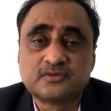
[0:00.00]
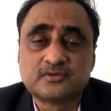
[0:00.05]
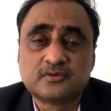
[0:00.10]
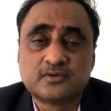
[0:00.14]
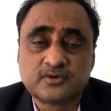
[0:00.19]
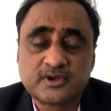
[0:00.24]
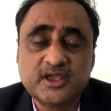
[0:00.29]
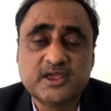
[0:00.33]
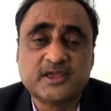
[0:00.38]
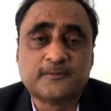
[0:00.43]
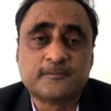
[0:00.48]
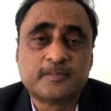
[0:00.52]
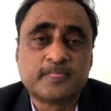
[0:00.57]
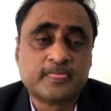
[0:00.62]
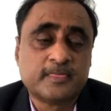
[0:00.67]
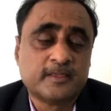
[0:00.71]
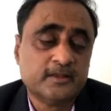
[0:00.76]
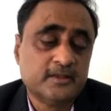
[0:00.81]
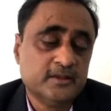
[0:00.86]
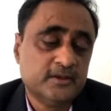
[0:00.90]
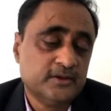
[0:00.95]
Okay.
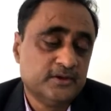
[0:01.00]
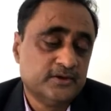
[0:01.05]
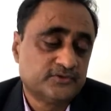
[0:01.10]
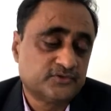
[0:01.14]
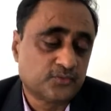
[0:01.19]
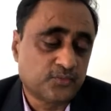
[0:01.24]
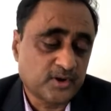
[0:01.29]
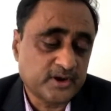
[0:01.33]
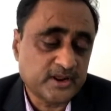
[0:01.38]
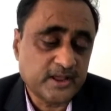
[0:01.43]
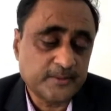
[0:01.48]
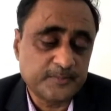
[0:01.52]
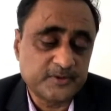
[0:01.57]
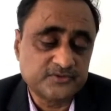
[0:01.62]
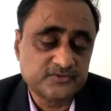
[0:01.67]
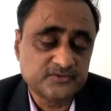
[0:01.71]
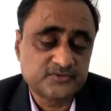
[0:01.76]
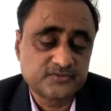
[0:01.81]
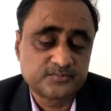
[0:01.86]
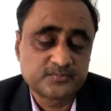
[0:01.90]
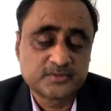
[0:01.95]
So what
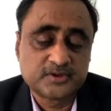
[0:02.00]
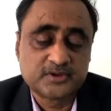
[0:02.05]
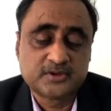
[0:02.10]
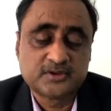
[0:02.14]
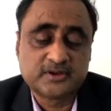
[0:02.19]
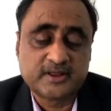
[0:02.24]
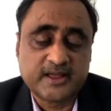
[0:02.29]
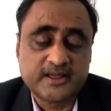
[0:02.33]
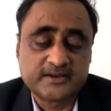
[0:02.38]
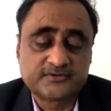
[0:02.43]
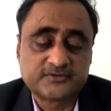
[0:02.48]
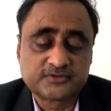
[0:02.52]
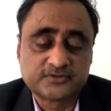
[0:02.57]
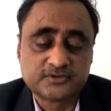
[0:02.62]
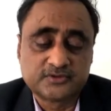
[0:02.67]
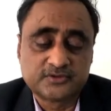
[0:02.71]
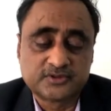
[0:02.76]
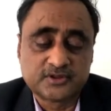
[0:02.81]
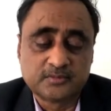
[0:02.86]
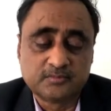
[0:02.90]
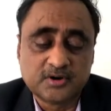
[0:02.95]
happens, that
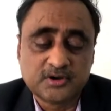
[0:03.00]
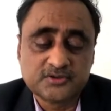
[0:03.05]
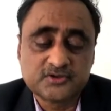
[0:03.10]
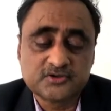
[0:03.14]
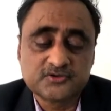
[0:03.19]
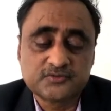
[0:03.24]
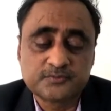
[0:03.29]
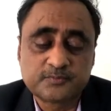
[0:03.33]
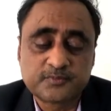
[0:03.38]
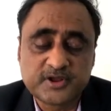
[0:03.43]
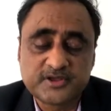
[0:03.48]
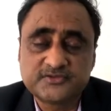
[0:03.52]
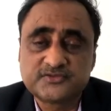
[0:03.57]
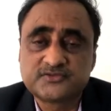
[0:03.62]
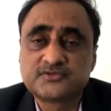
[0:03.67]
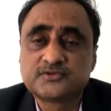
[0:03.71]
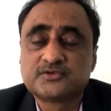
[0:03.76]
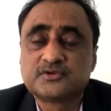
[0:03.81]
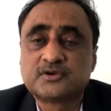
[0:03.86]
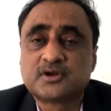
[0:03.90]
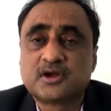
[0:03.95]
the mother's
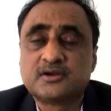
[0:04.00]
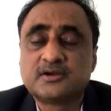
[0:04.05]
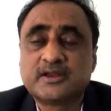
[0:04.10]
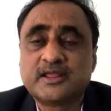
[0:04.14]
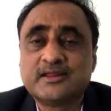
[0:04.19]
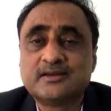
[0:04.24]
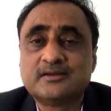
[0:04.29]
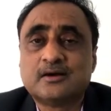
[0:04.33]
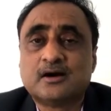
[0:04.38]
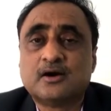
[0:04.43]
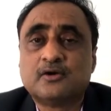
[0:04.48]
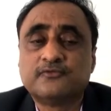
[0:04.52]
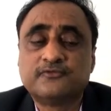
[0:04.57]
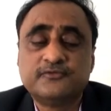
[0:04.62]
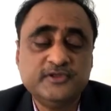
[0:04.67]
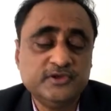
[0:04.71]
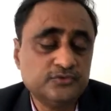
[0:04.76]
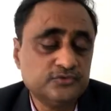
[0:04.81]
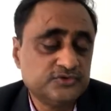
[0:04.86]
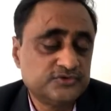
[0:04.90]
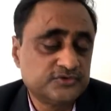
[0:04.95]
breast contain a
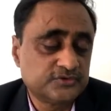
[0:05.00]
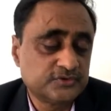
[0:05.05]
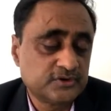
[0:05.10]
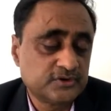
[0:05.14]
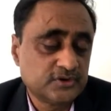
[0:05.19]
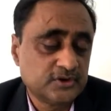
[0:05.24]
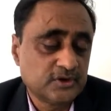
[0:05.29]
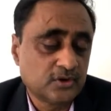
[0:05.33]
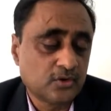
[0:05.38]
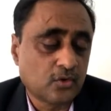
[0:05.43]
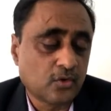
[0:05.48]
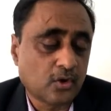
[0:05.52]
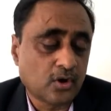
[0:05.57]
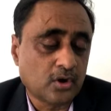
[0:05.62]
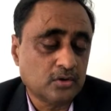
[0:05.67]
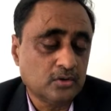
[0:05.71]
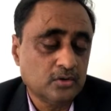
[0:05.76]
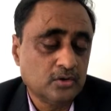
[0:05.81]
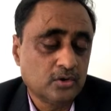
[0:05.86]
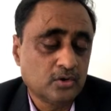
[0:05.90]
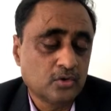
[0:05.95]
fluid
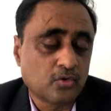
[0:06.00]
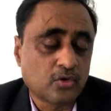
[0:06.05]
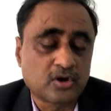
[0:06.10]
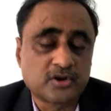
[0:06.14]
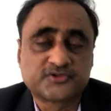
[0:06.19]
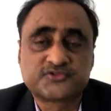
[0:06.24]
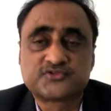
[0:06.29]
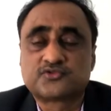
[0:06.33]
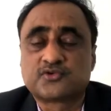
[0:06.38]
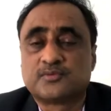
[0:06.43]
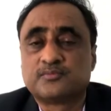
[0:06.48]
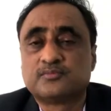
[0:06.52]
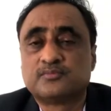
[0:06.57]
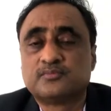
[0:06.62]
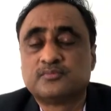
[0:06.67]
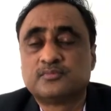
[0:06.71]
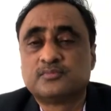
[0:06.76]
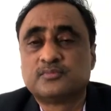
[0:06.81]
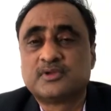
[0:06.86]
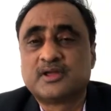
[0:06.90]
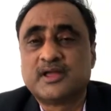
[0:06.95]
called colostrum,
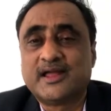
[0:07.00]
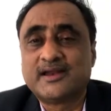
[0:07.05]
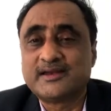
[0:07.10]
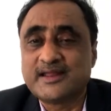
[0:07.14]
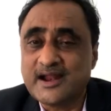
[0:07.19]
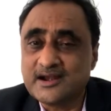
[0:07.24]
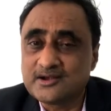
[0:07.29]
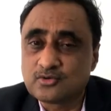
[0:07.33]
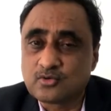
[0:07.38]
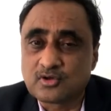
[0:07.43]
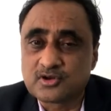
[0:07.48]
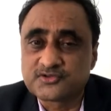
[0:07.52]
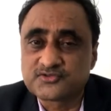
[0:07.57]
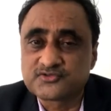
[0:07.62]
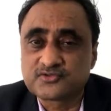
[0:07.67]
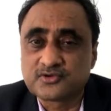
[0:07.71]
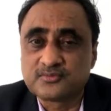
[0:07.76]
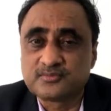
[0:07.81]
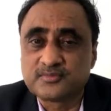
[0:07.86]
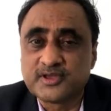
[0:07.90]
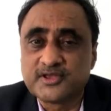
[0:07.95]
and that
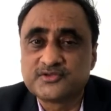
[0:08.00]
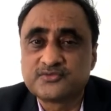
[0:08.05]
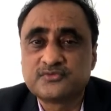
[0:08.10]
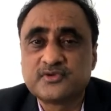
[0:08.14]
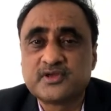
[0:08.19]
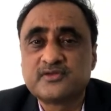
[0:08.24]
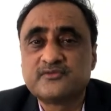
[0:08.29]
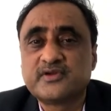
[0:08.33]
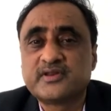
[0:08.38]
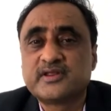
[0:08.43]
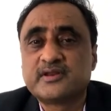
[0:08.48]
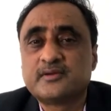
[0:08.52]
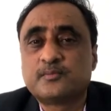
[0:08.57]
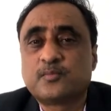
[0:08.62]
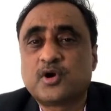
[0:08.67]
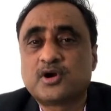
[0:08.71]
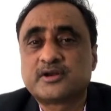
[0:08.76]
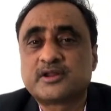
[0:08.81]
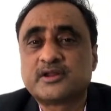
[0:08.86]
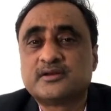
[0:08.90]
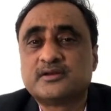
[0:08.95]
colostrum is very
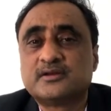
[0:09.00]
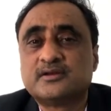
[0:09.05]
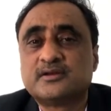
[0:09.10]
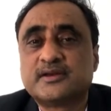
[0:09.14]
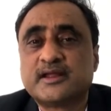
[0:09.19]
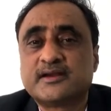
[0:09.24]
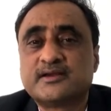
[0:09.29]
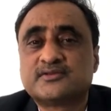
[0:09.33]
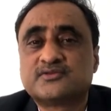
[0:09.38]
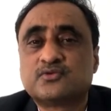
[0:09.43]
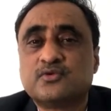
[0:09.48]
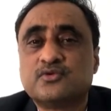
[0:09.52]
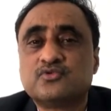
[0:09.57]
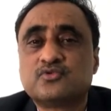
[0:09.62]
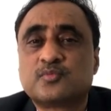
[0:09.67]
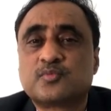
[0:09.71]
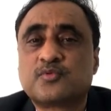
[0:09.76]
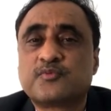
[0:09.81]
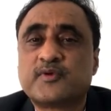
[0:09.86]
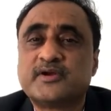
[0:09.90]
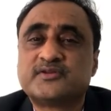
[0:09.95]
important, that is going to
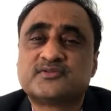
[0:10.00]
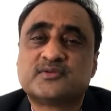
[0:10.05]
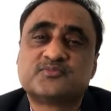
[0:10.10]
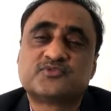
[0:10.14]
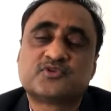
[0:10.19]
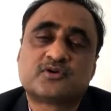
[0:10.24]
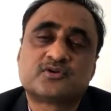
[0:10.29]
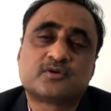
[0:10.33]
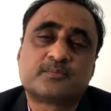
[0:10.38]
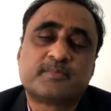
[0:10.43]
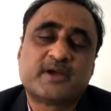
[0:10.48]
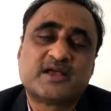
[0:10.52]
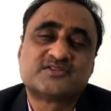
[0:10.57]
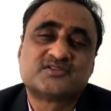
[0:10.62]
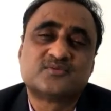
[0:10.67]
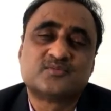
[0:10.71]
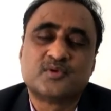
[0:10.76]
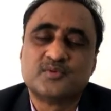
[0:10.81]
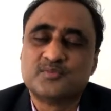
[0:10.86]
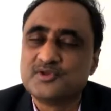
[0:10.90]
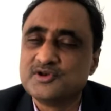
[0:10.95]
provide some sort of
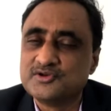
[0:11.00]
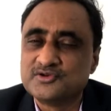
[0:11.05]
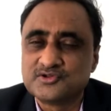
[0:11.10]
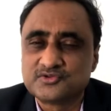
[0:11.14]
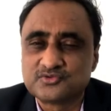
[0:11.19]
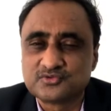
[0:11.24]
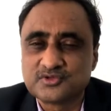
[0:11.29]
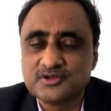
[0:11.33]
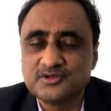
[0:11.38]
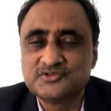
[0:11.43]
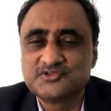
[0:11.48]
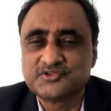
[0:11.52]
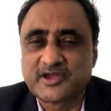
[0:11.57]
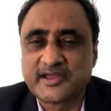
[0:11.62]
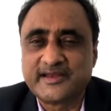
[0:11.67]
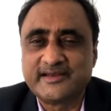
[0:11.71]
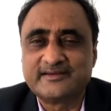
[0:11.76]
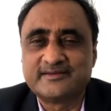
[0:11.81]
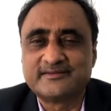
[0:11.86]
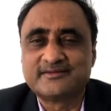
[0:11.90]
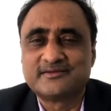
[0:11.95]
passive immunity to the
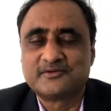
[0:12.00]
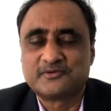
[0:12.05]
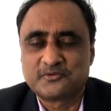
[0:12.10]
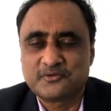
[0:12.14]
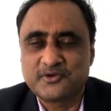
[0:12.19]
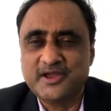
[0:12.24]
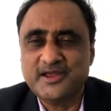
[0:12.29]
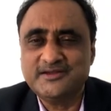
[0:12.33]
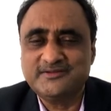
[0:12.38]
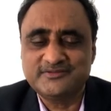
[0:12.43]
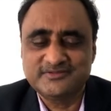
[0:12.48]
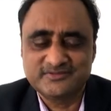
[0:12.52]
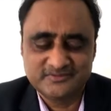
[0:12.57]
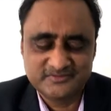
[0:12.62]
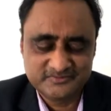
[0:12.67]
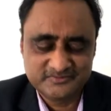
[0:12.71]
child, right?